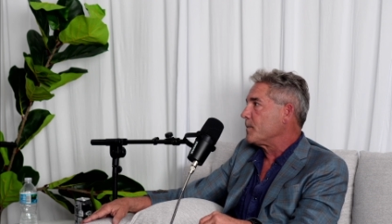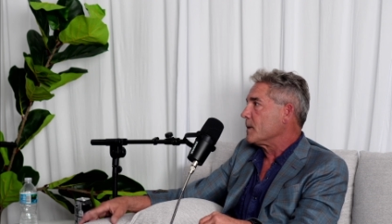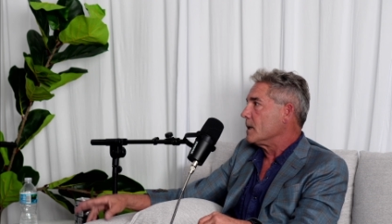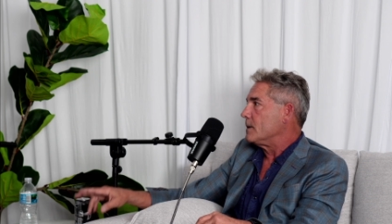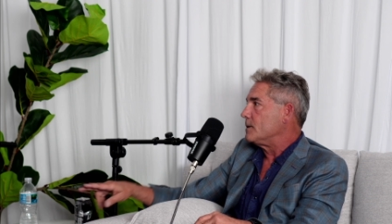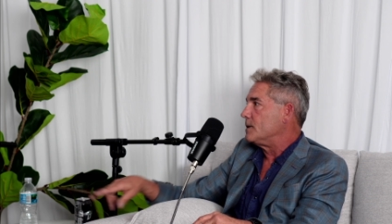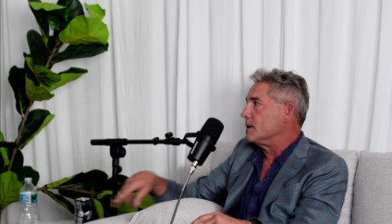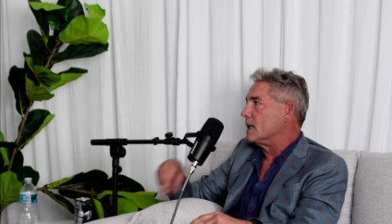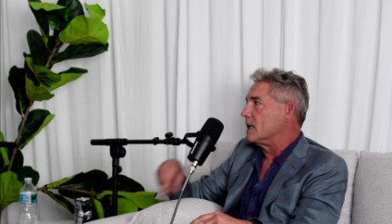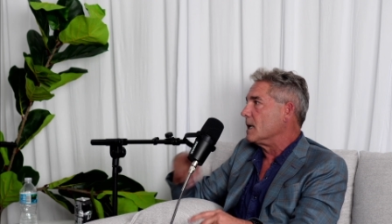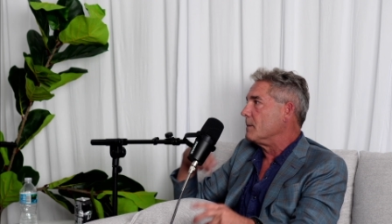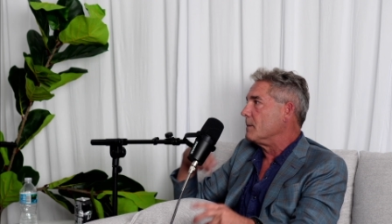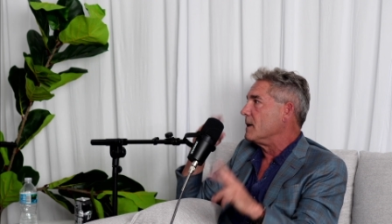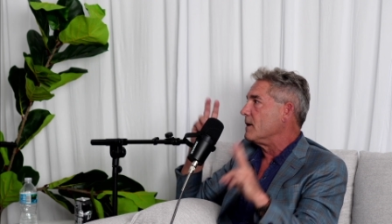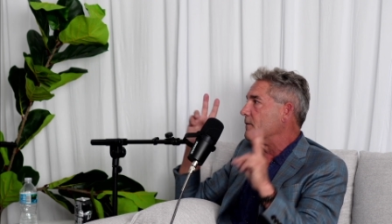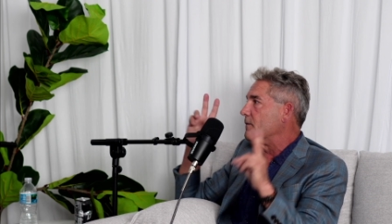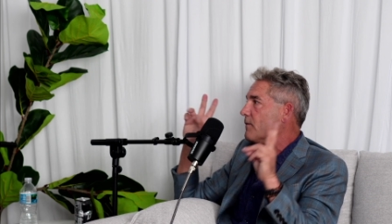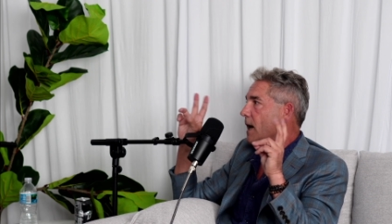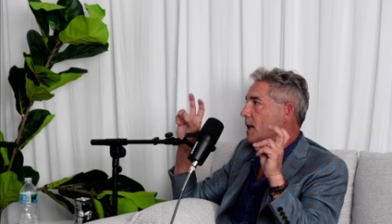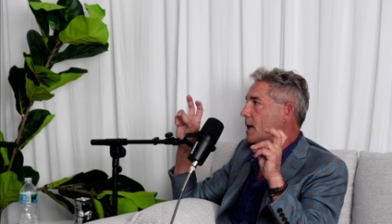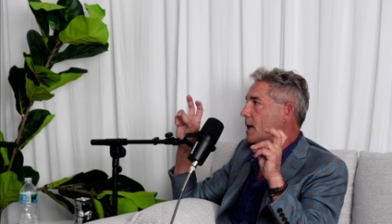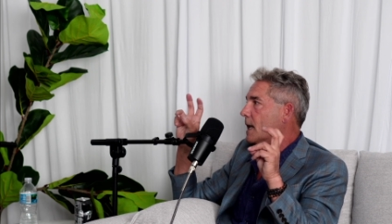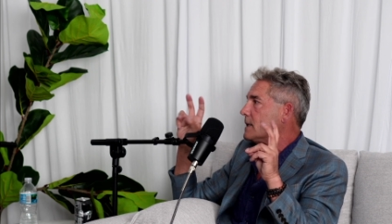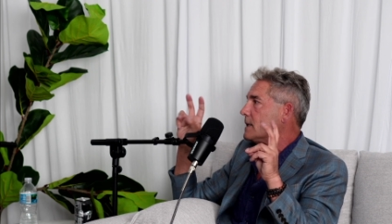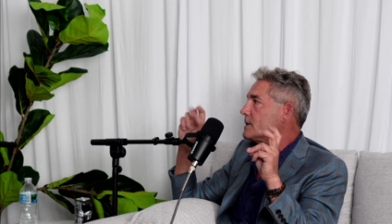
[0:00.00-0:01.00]
to give me
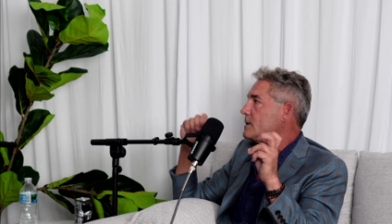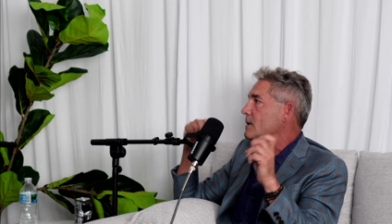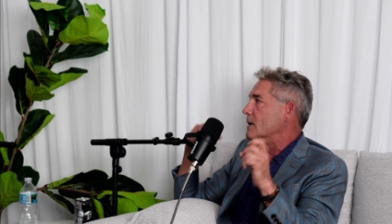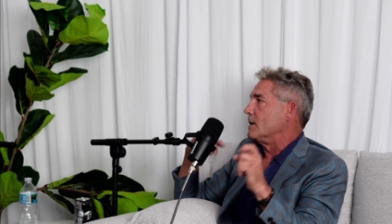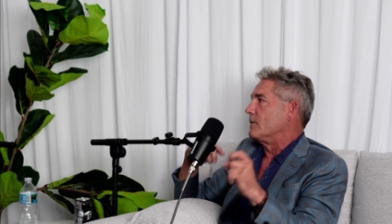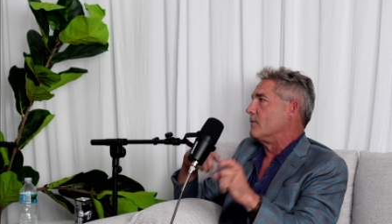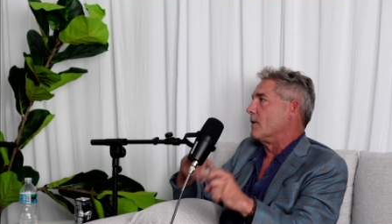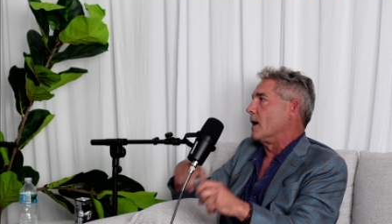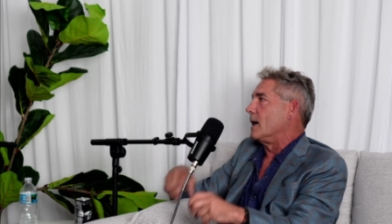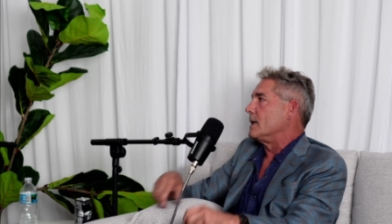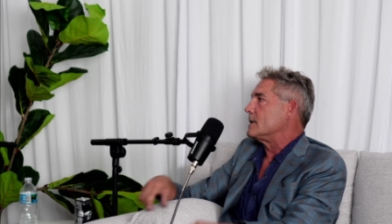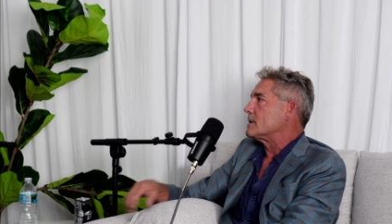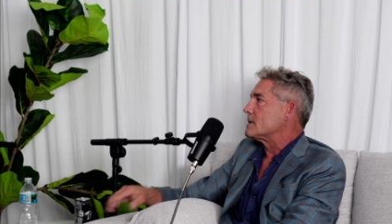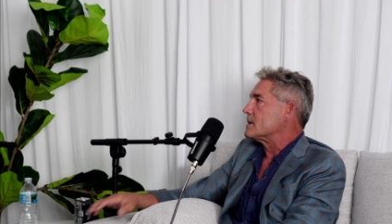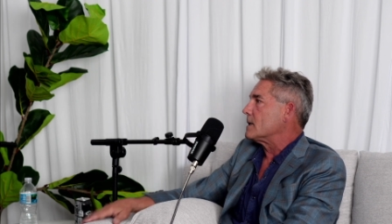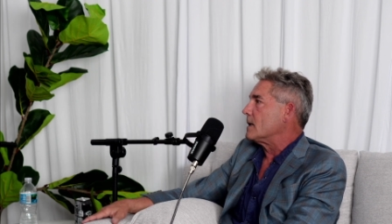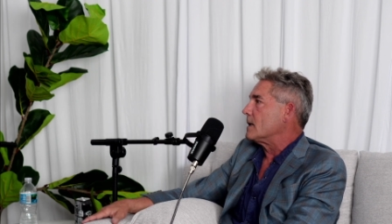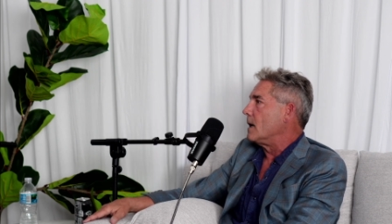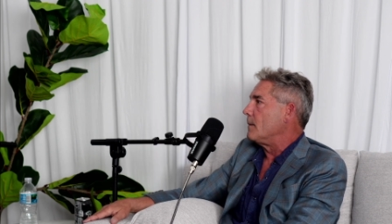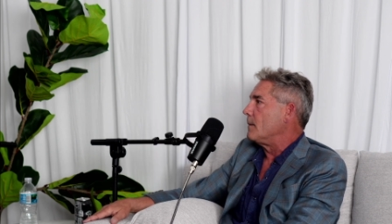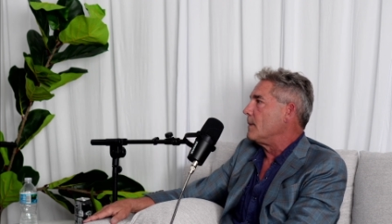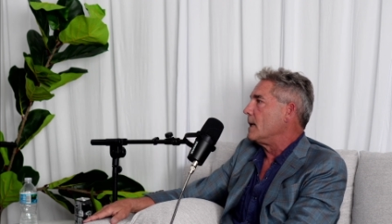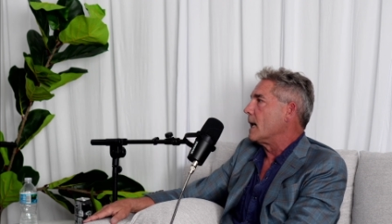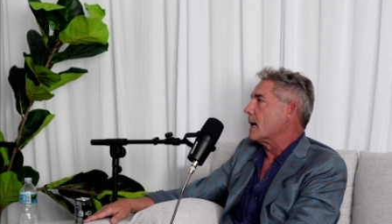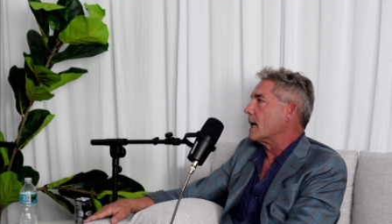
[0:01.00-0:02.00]
financial advice. I
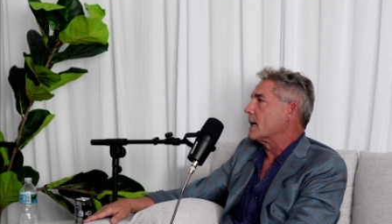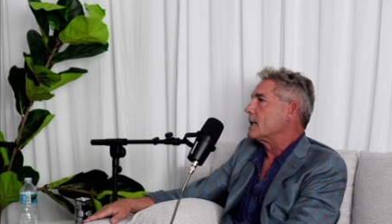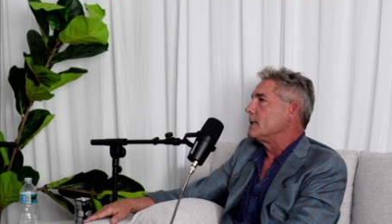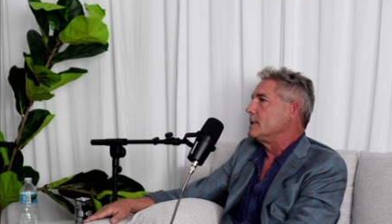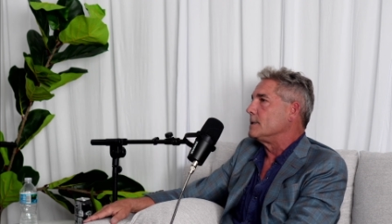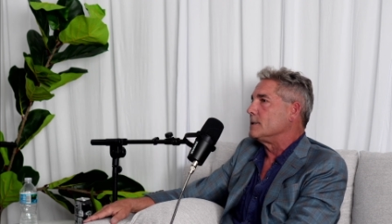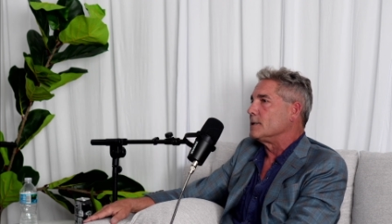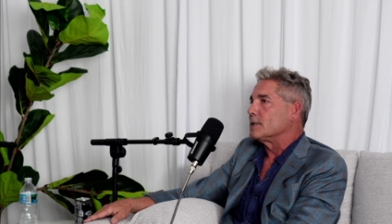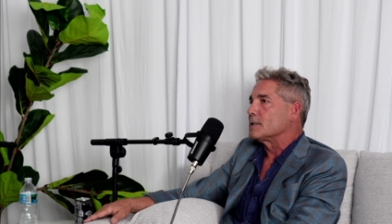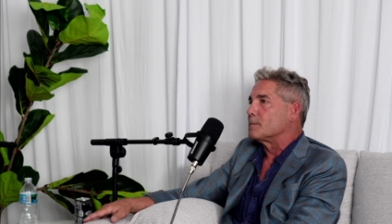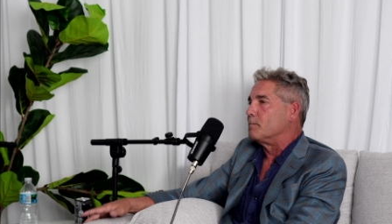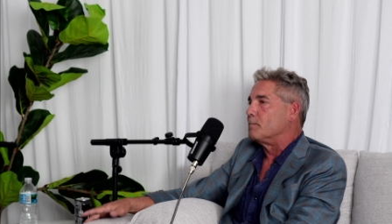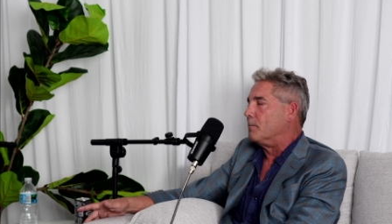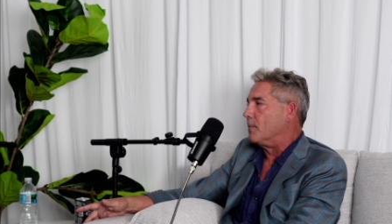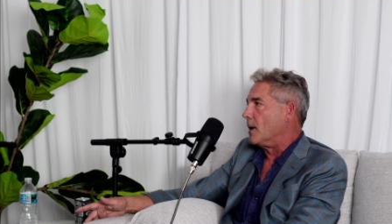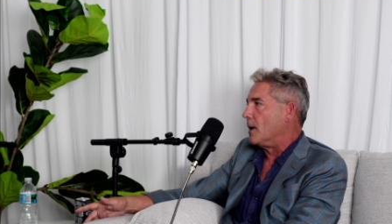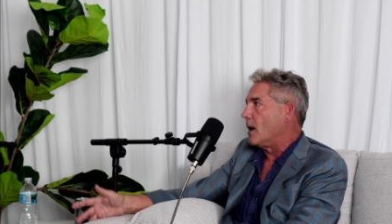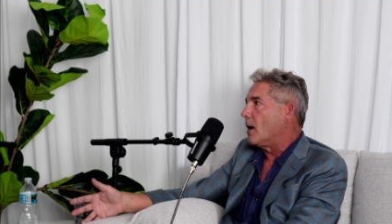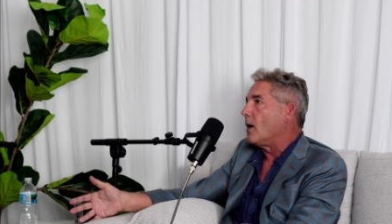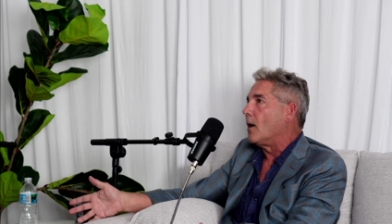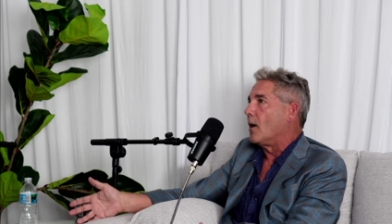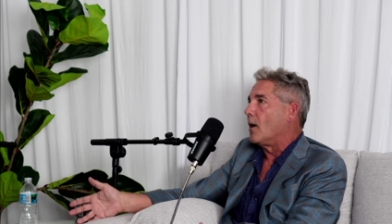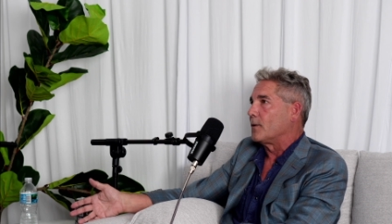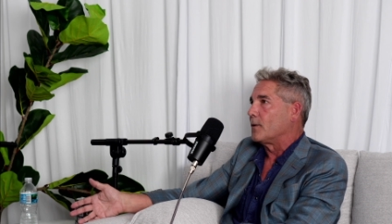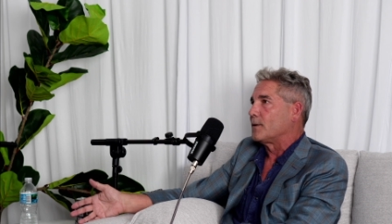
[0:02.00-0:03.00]
mean, I could have just
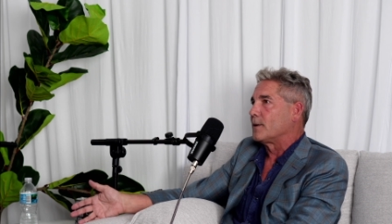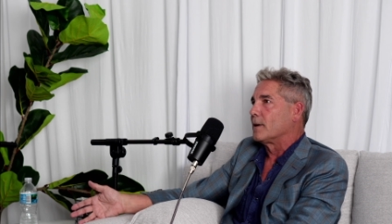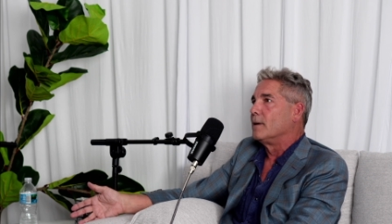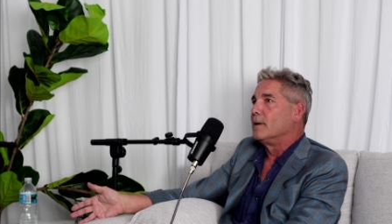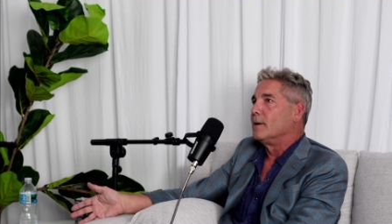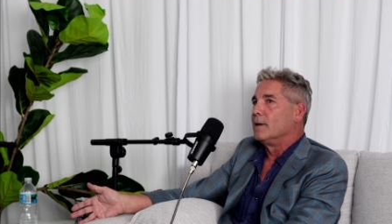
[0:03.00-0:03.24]
bought.